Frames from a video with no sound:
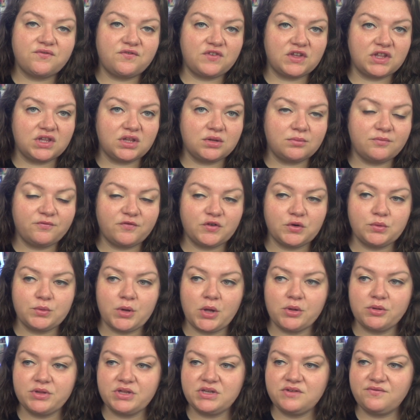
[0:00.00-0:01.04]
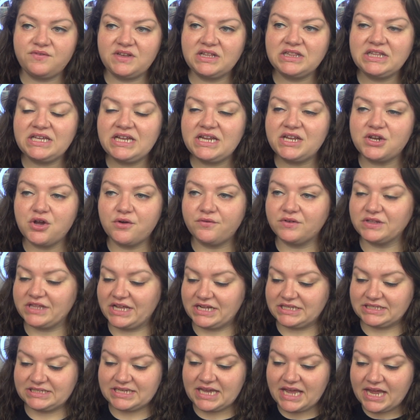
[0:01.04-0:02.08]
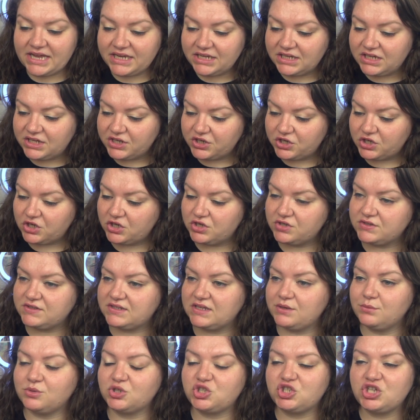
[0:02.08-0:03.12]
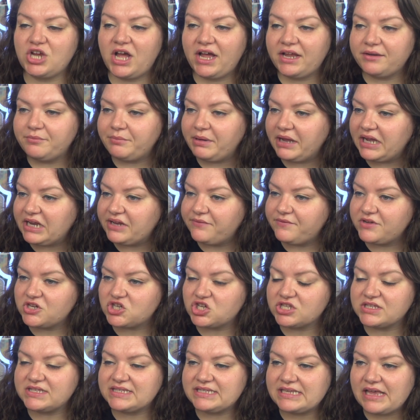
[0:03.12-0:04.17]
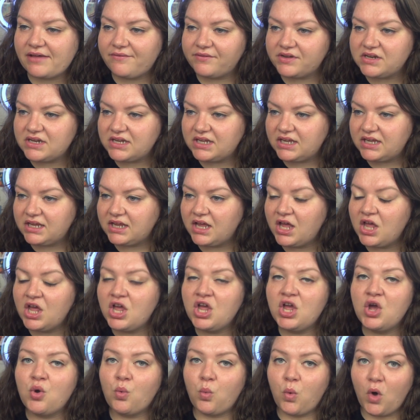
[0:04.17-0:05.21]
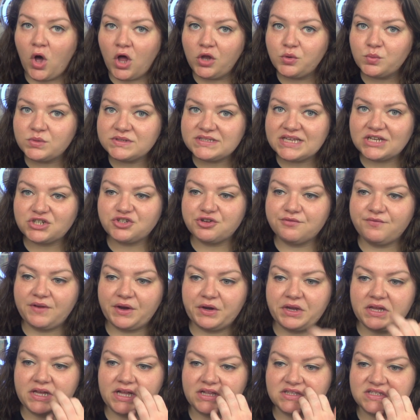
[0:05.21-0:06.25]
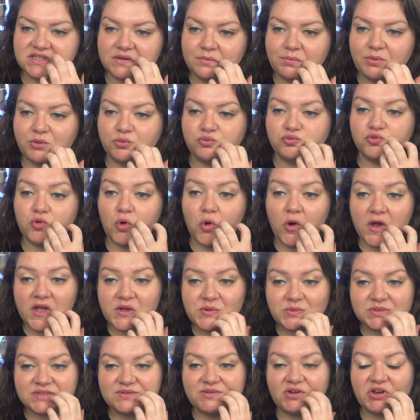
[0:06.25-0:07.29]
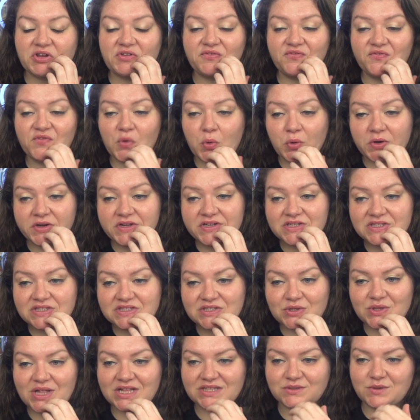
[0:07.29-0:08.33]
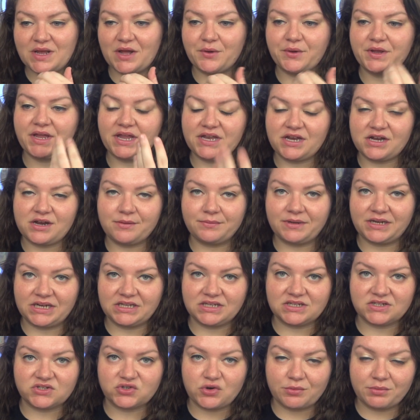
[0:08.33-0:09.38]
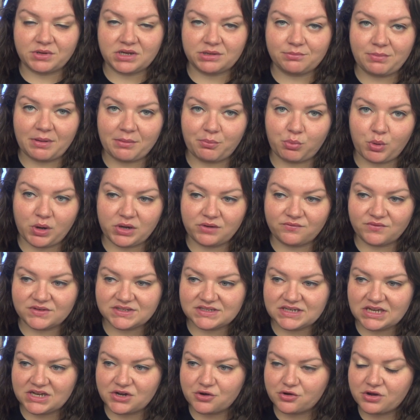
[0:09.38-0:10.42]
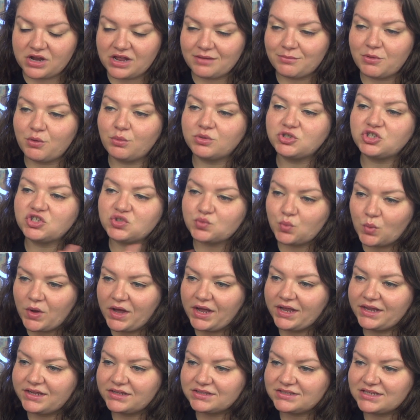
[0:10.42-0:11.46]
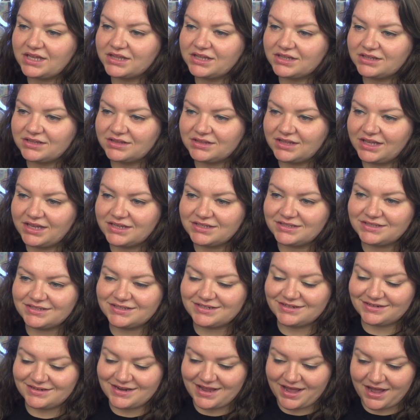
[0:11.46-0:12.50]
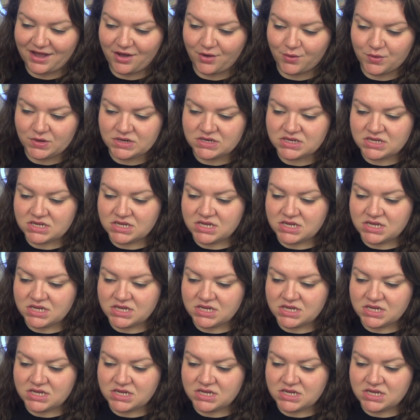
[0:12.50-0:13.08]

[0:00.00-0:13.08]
film for Rowland V. Lee in over like 10 years. It was shot in Panavision 70, Walt was actually very against it, but Roy was very for it, so that's how it ended up getting distributed by Buena Vista Entertainment, which is why it's on the list now.